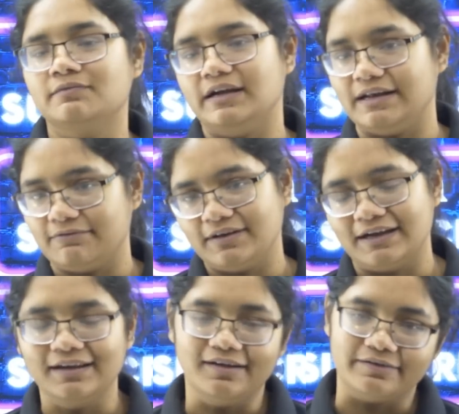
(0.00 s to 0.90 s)
We'll
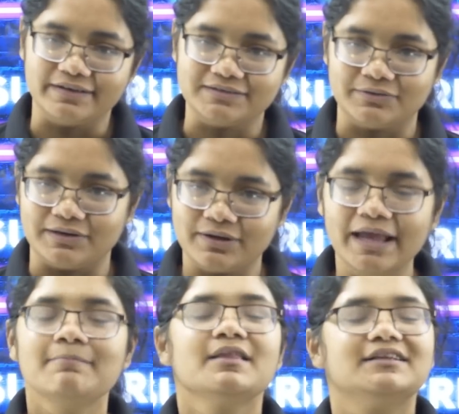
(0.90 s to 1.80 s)
definitely address to it,
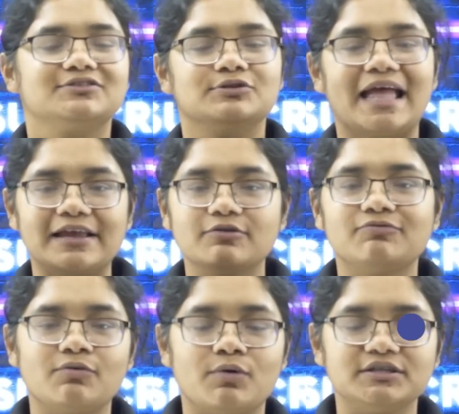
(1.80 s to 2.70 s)
okay? So thank you
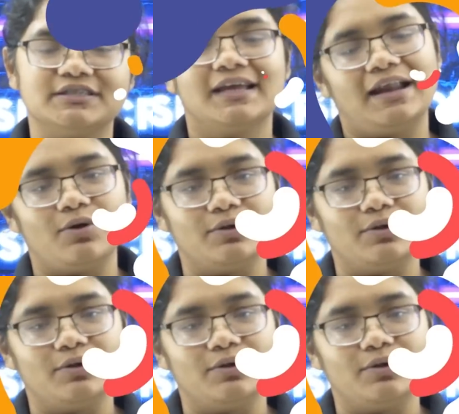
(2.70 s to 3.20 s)
for watching, and